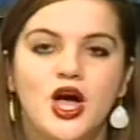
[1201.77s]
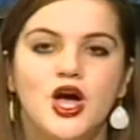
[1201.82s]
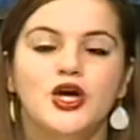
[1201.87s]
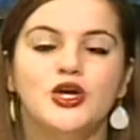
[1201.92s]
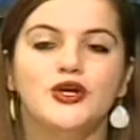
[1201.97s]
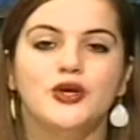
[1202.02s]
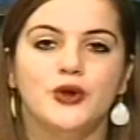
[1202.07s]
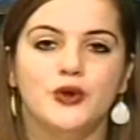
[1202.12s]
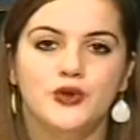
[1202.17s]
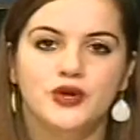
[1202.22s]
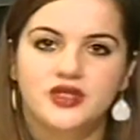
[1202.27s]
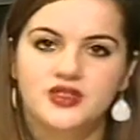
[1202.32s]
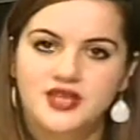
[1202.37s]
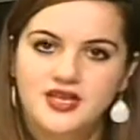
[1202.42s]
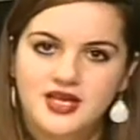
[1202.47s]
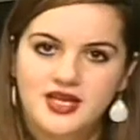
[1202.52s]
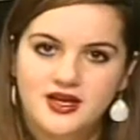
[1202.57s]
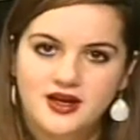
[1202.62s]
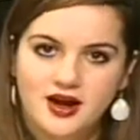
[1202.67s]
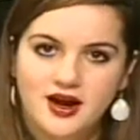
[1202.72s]
go to
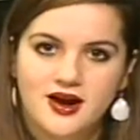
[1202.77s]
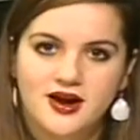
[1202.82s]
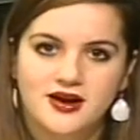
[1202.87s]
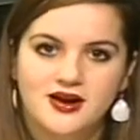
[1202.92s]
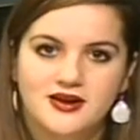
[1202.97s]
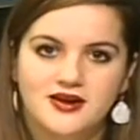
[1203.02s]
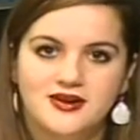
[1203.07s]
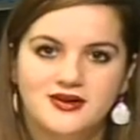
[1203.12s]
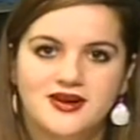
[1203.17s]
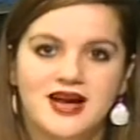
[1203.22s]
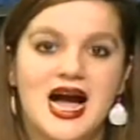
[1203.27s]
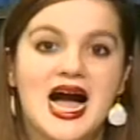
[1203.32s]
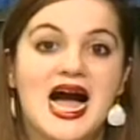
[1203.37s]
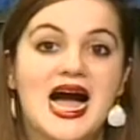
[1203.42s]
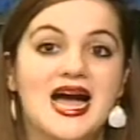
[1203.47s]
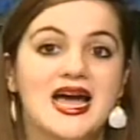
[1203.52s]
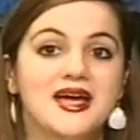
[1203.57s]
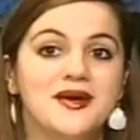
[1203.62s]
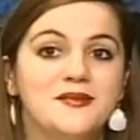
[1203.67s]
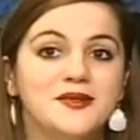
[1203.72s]
the ER.
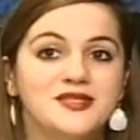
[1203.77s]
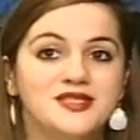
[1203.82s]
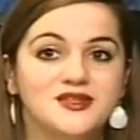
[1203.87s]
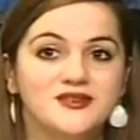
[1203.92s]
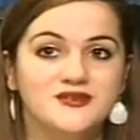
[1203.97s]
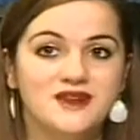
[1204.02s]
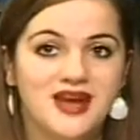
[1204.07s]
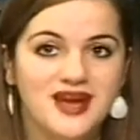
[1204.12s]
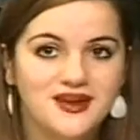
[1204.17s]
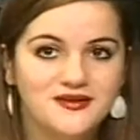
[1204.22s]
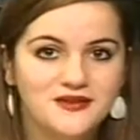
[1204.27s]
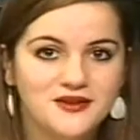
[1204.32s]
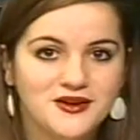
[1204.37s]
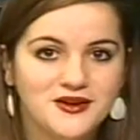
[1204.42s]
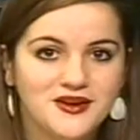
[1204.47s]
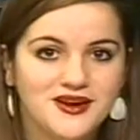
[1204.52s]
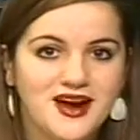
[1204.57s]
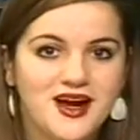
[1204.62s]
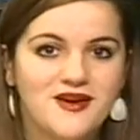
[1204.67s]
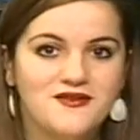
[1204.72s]
I am a
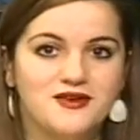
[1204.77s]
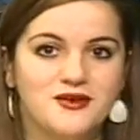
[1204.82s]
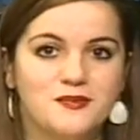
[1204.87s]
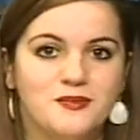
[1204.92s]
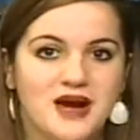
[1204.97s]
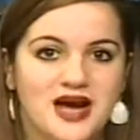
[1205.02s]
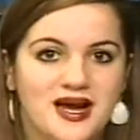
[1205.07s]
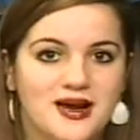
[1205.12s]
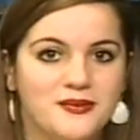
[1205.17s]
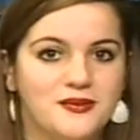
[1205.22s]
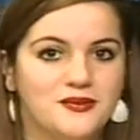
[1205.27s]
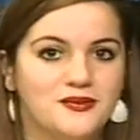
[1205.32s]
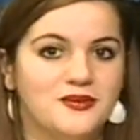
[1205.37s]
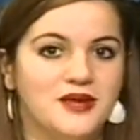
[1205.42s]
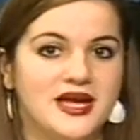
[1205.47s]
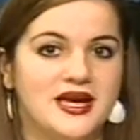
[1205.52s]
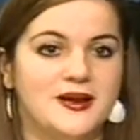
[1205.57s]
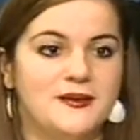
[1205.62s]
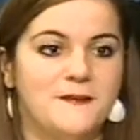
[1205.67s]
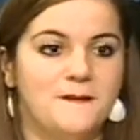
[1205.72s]
survivor of a
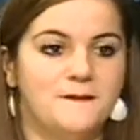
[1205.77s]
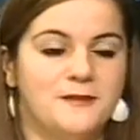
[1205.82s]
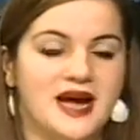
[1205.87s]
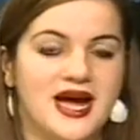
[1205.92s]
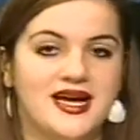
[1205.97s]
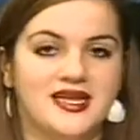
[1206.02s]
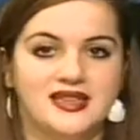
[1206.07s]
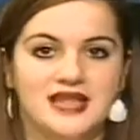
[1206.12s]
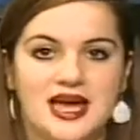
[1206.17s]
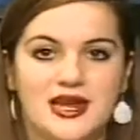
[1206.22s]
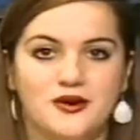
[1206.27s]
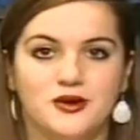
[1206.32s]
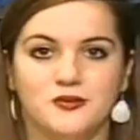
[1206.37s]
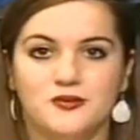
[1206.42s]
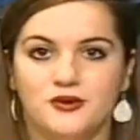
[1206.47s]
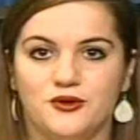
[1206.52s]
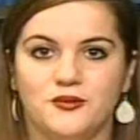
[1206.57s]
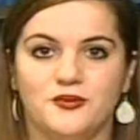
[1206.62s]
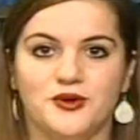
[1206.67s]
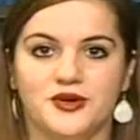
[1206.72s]
bilateral
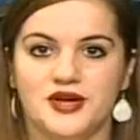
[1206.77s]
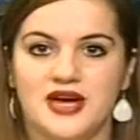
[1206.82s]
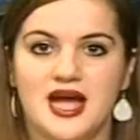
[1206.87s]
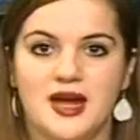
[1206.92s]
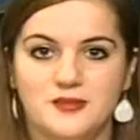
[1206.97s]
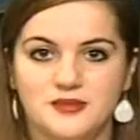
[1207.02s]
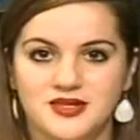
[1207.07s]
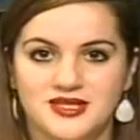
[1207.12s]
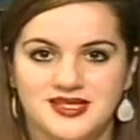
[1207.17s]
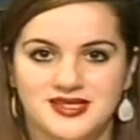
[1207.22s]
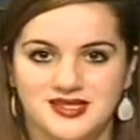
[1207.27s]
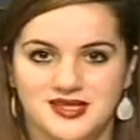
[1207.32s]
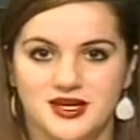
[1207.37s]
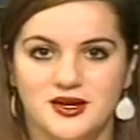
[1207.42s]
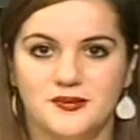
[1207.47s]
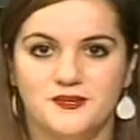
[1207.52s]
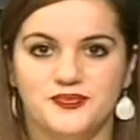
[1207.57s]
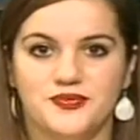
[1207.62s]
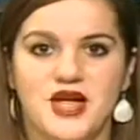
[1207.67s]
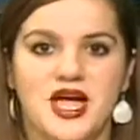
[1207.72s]
pulmonary
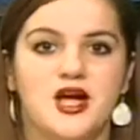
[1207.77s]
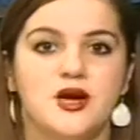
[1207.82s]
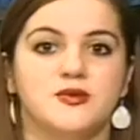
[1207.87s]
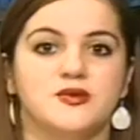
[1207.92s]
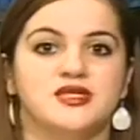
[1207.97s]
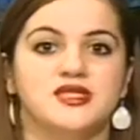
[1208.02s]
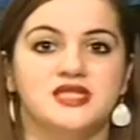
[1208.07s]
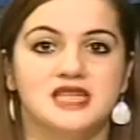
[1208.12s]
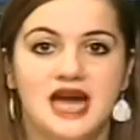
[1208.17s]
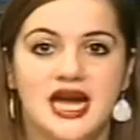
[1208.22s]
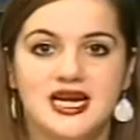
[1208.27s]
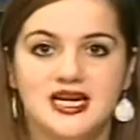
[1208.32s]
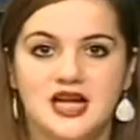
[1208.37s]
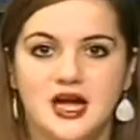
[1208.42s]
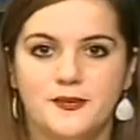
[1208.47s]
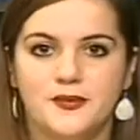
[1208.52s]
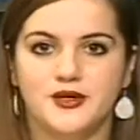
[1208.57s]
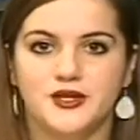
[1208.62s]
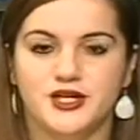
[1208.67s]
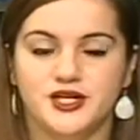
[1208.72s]
embolism. I almost died a
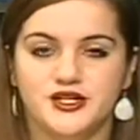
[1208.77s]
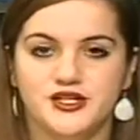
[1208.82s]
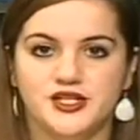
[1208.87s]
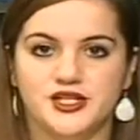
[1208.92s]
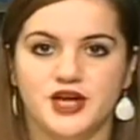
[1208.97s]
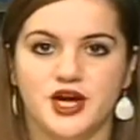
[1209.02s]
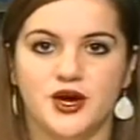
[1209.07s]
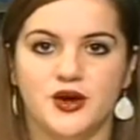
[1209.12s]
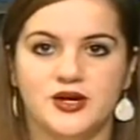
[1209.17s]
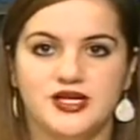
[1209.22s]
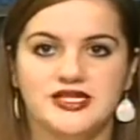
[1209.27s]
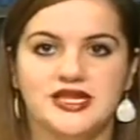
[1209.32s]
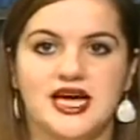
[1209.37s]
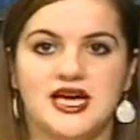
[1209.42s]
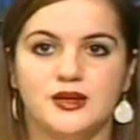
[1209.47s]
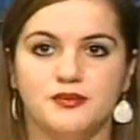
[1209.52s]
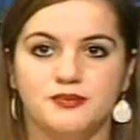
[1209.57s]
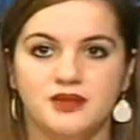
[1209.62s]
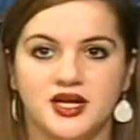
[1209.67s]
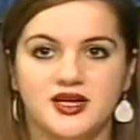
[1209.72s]
couple years ago because I
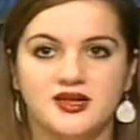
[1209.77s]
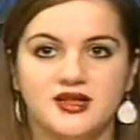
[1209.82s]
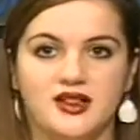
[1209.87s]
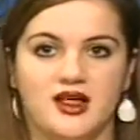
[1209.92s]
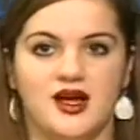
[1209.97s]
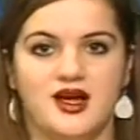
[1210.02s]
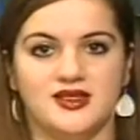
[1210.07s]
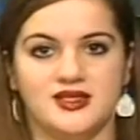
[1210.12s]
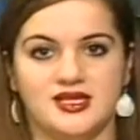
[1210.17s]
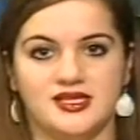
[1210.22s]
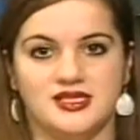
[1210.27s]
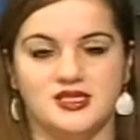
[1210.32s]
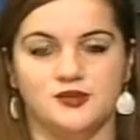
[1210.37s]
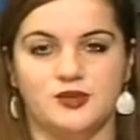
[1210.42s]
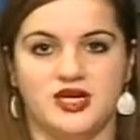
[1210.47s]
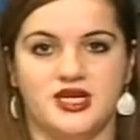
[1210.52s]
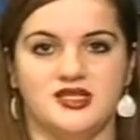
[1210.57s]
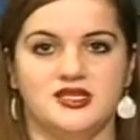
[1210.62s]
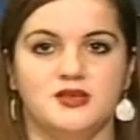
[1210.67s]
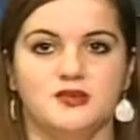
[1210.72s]
had a blood clot that
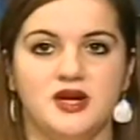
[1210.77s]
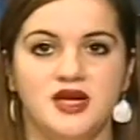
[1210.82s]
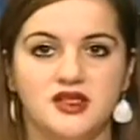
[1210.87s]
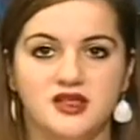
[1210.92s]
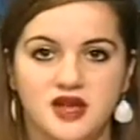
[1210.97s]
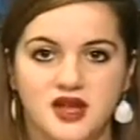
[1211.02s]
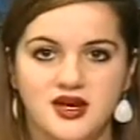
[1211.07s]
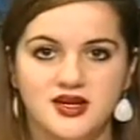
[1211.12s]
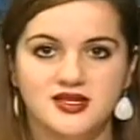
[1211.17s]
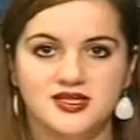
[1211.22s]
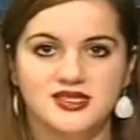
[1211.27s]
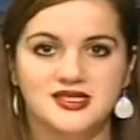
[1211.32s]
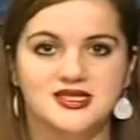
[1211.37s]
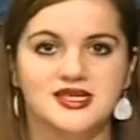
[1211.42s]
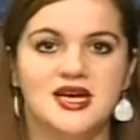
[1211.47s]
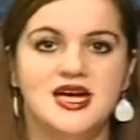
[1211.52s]
split into my lungs,